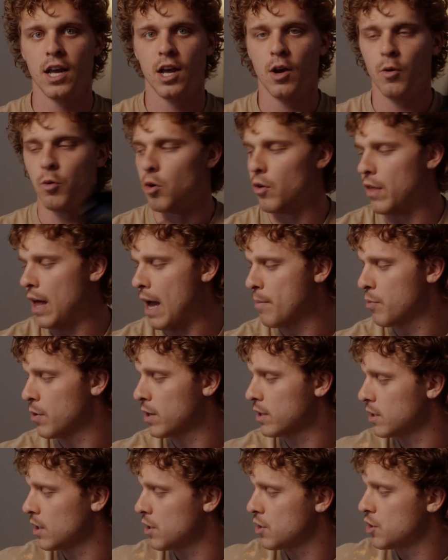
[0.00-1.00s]
Well, that
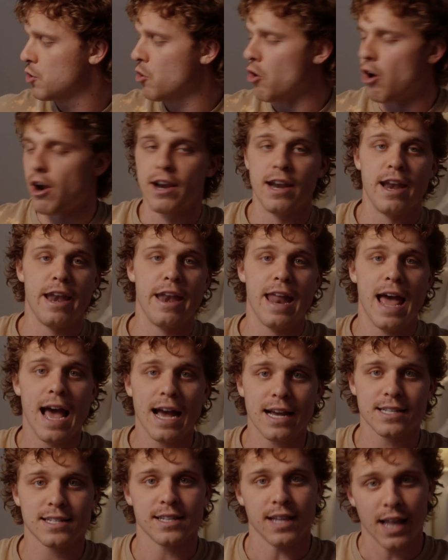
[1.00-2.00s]
brings us to our
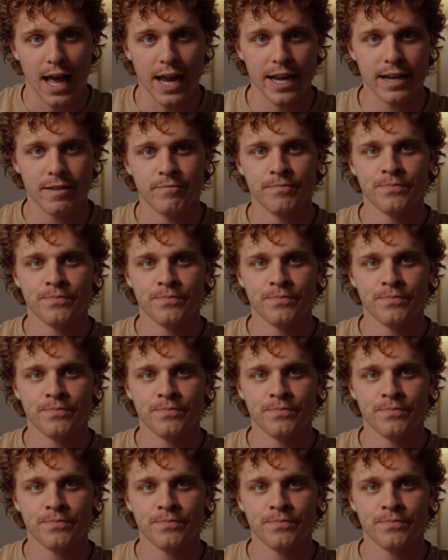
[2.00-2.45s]
next light.